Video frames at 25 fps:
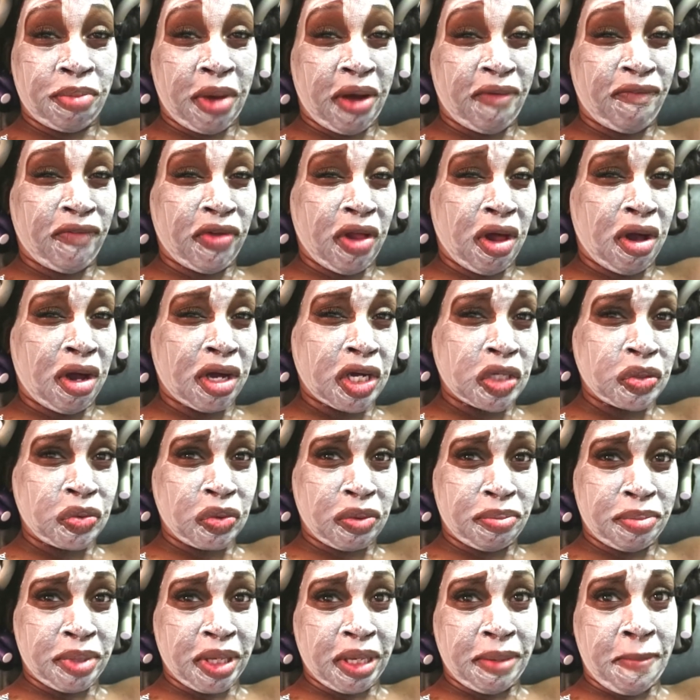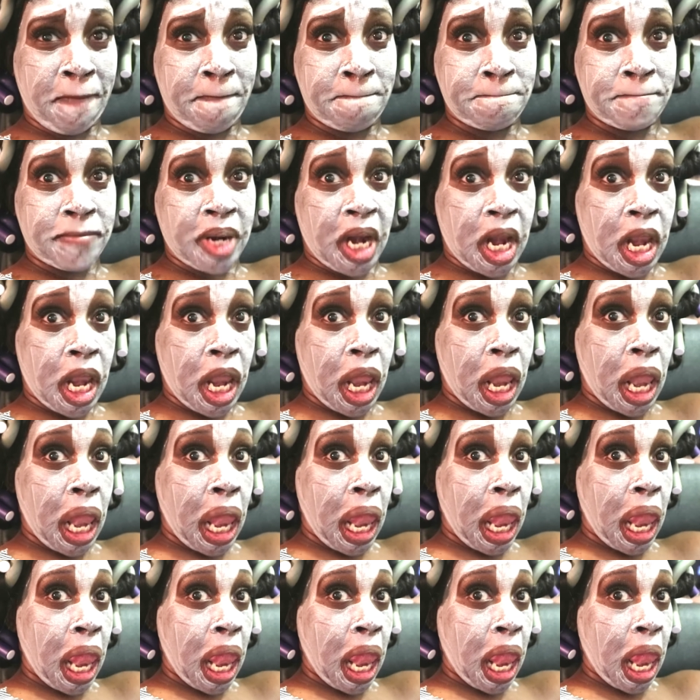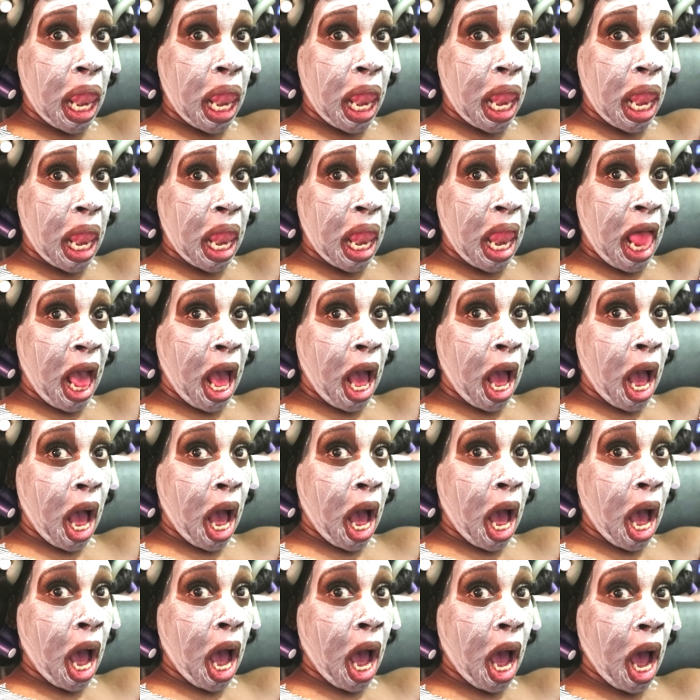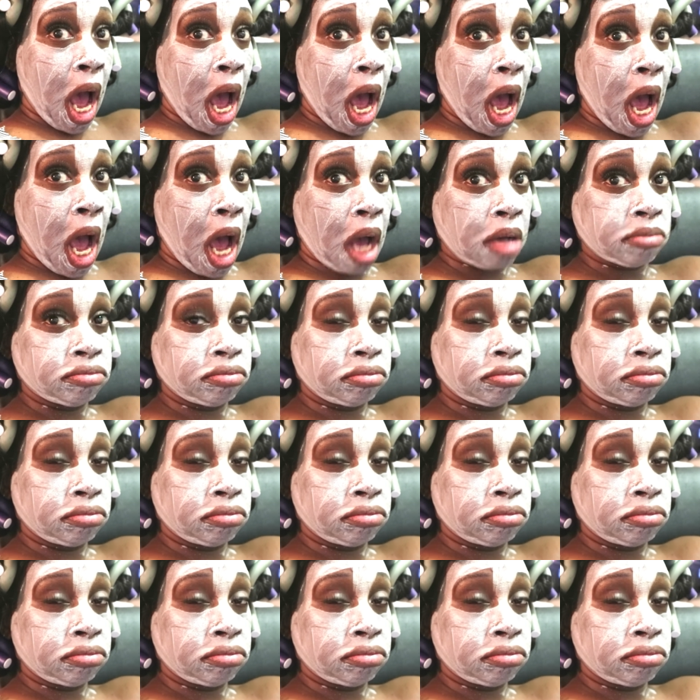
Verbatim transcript: my vlogs will be blah.